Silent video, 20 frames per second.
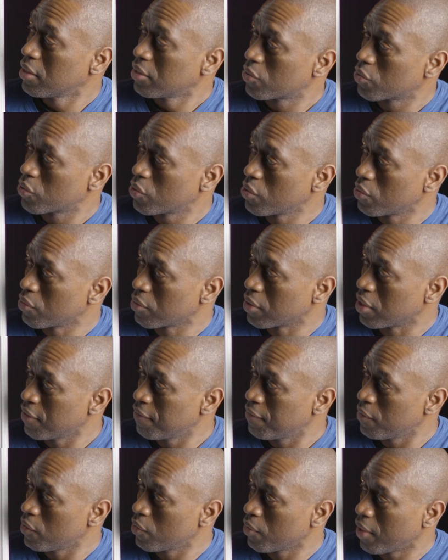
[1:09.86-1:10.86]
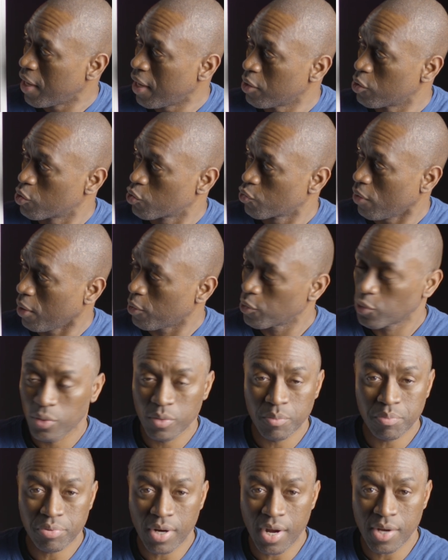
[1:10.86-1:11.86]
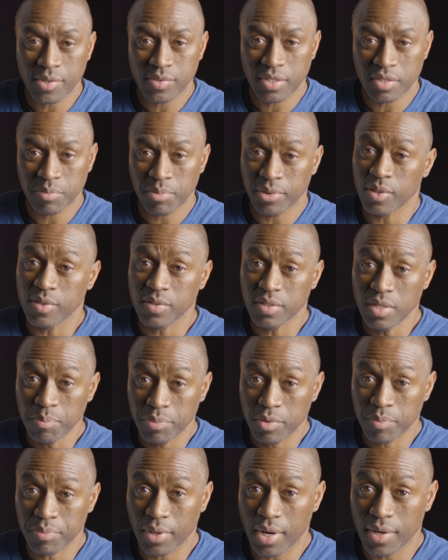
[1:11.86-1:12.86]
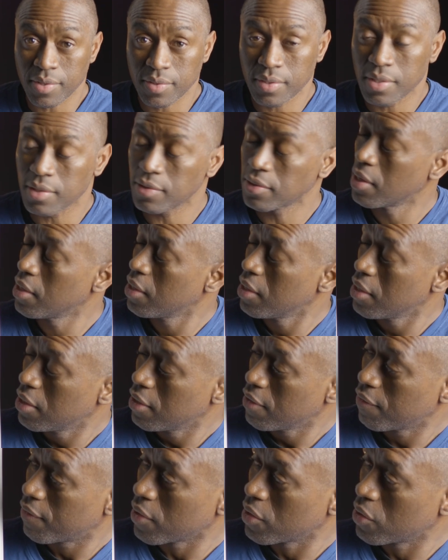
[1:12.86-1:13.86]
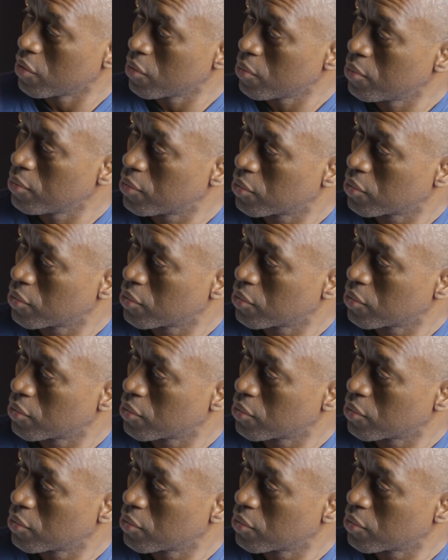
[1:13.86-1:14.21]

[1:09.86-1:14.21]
to give you a structured process, but a simple process for you